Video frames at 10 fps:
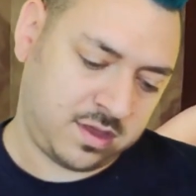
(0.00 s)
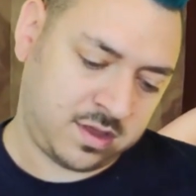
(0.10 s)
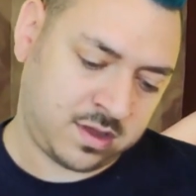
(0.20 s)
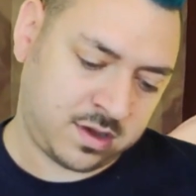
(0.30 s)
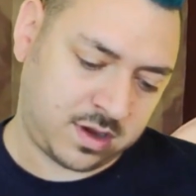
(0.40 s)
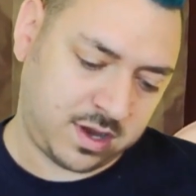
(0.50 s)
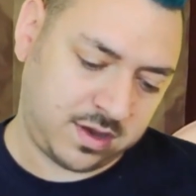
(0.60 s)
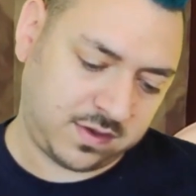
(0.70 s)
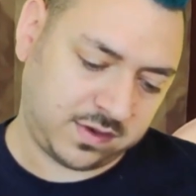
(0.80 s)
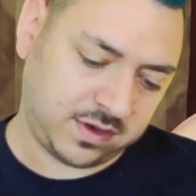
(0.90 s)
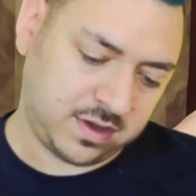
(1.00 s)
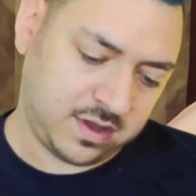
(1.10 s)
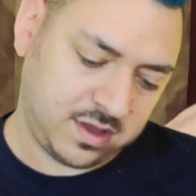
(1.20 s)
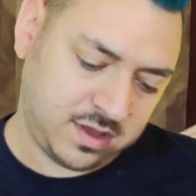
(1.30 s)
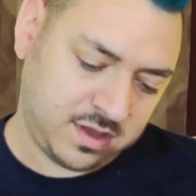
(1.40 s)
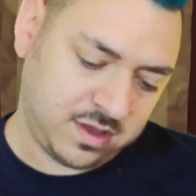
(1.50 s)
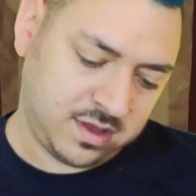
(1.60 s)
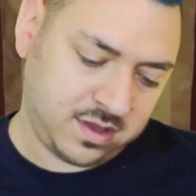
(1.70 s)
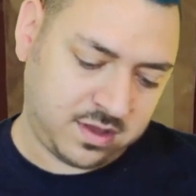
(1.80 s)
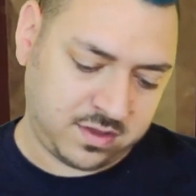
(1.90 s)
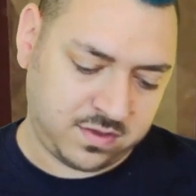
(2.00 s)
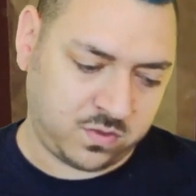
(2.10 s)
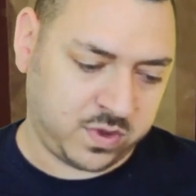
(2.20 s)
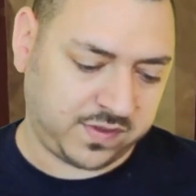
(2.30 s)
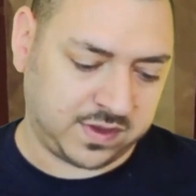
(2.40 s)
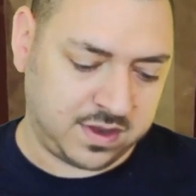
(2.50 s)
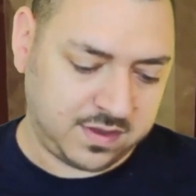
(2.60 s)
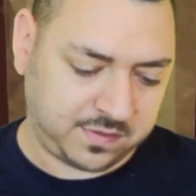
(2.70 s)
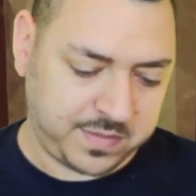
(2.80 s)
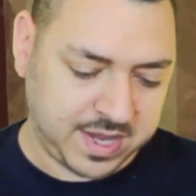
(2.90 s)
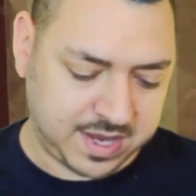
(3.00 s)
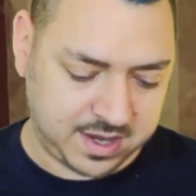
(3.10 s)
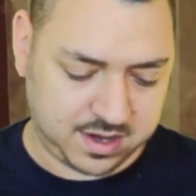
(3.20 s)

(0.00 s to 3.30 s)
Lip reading: Alright, what's in this bag?